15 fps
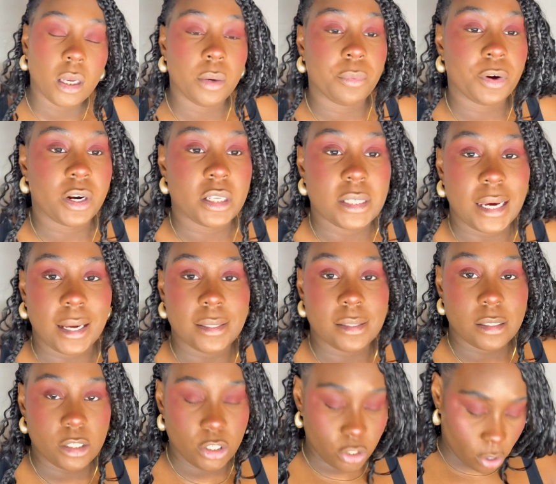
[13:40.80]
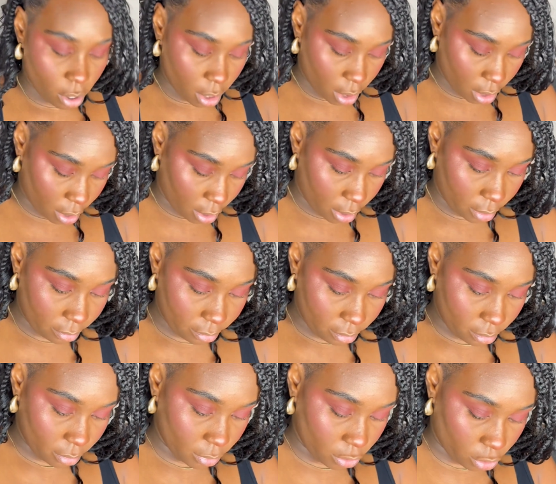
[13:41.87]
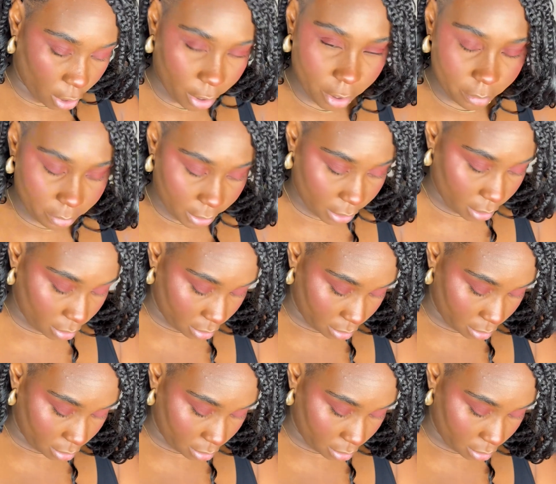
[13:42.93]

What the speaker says: We're gonna take a darker paint.